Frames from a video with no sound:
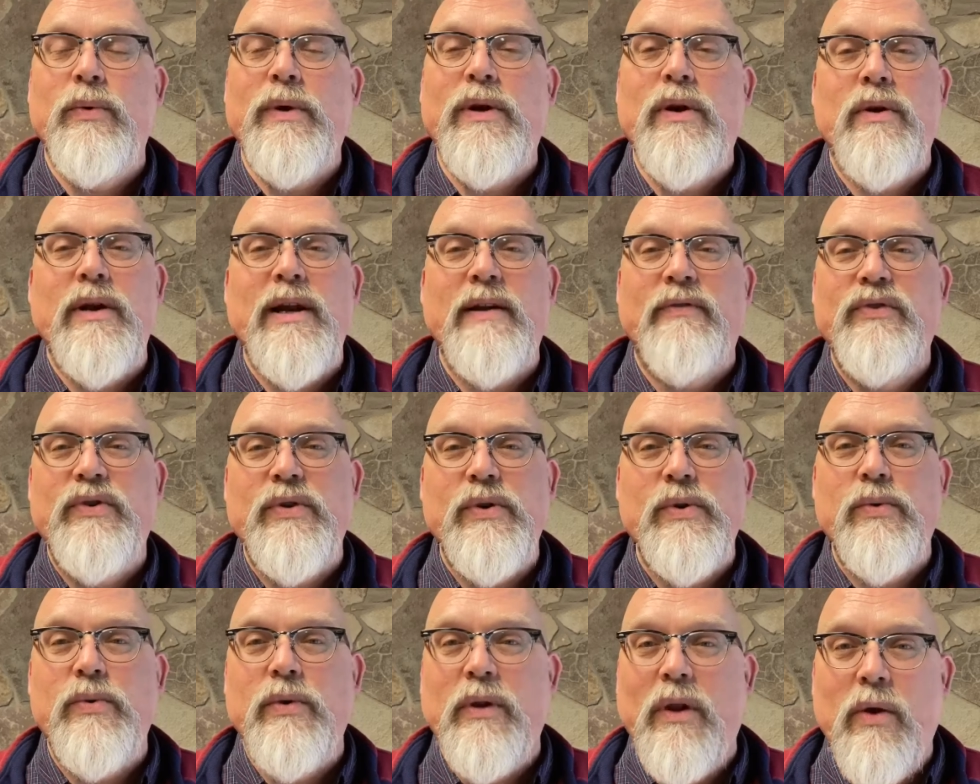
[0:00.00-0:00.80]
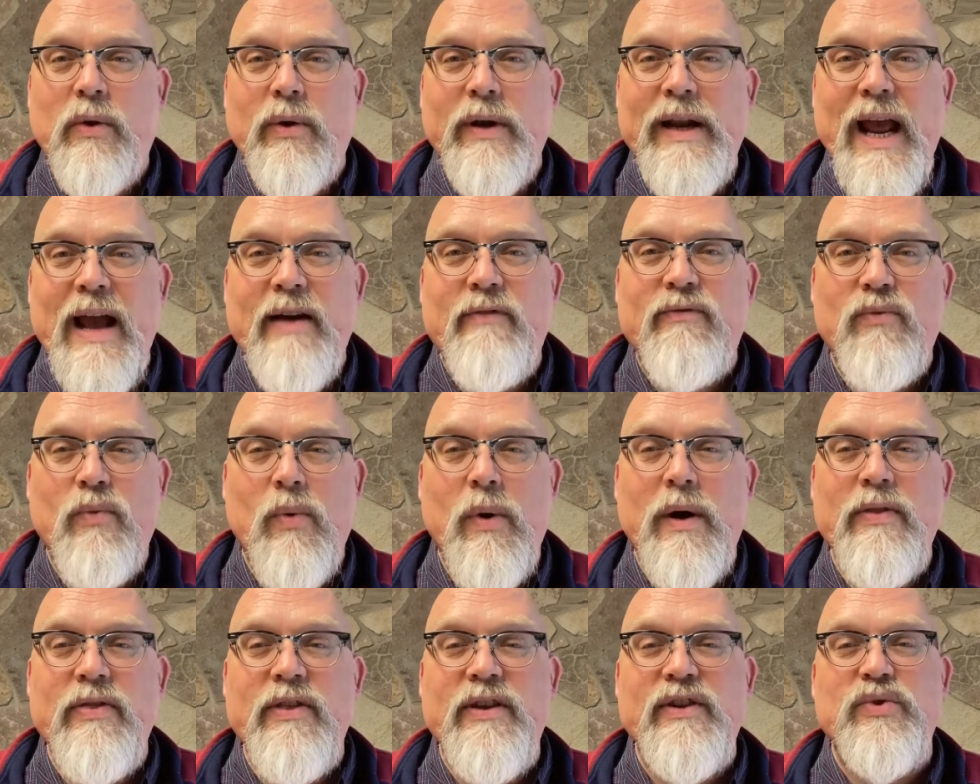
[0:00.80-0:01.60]
We don't have two. We'll only have
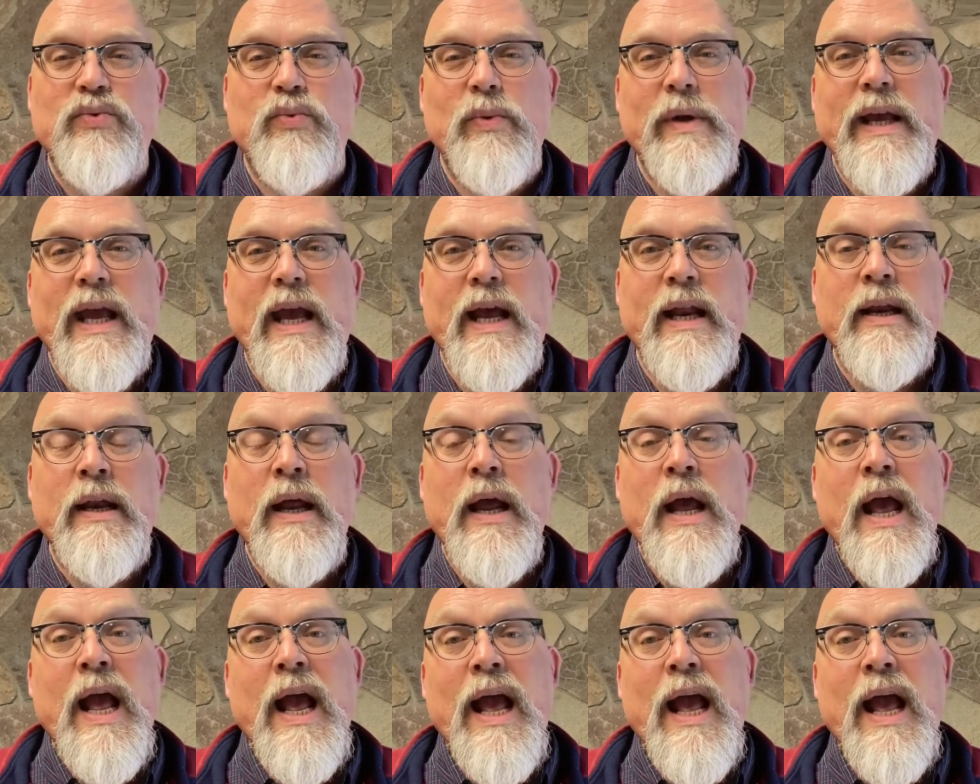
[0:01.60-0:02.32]
one this weekend.